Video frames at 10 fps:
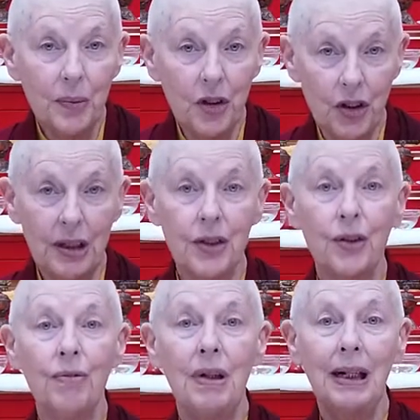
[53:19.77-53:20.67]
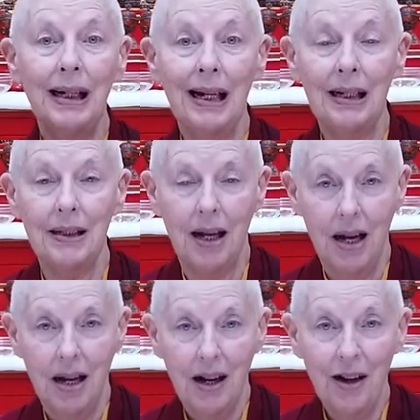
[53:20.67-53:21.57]
which is to realize
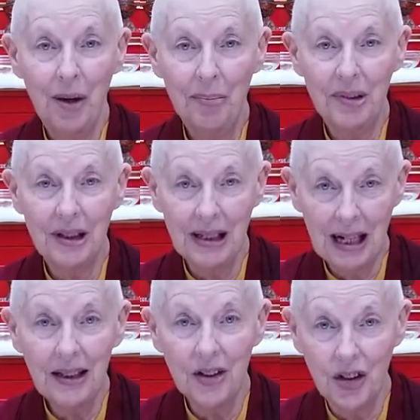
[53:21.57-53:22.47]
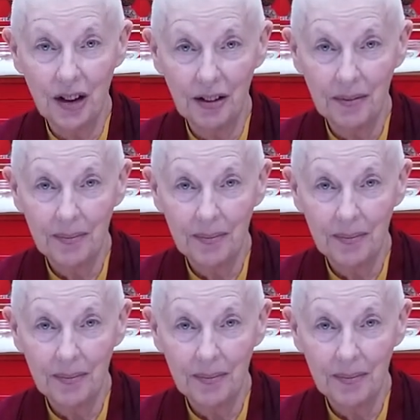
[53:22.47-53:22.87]
our Buddha nature.